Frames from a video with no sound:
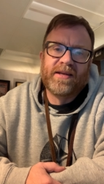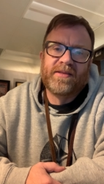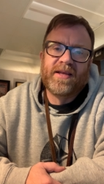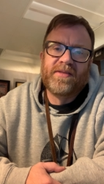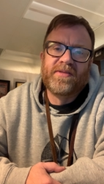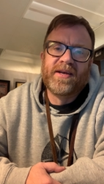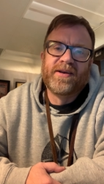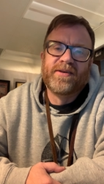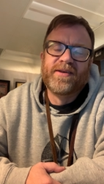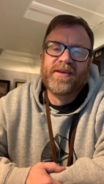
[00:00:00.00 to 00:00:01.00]
And then
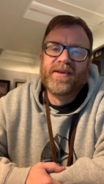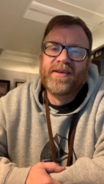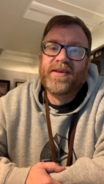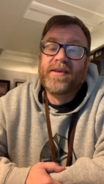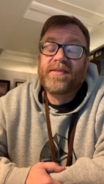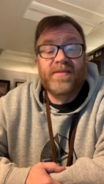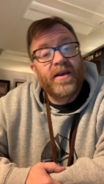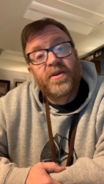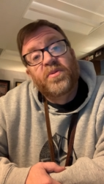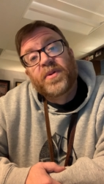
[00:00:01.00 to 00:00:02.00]
their
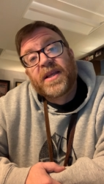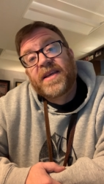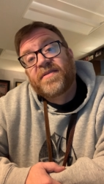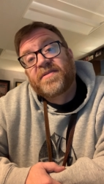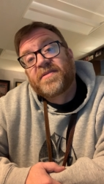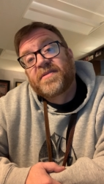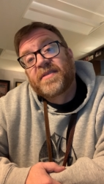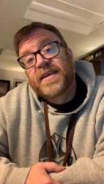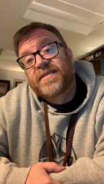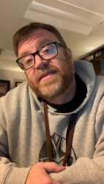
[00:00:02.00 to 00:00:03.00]
son, who believes
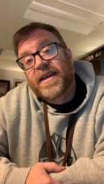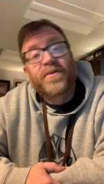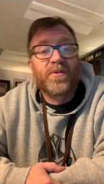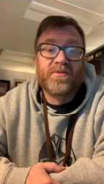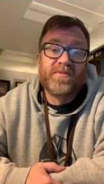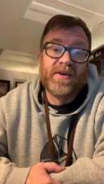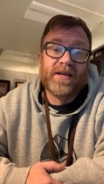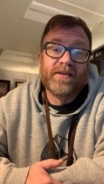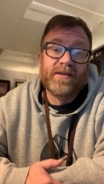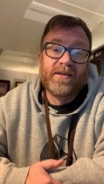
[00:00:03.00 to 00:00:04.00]
he's Teddy
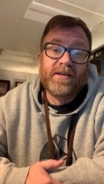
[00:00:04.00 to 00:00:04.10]
Roosevelt,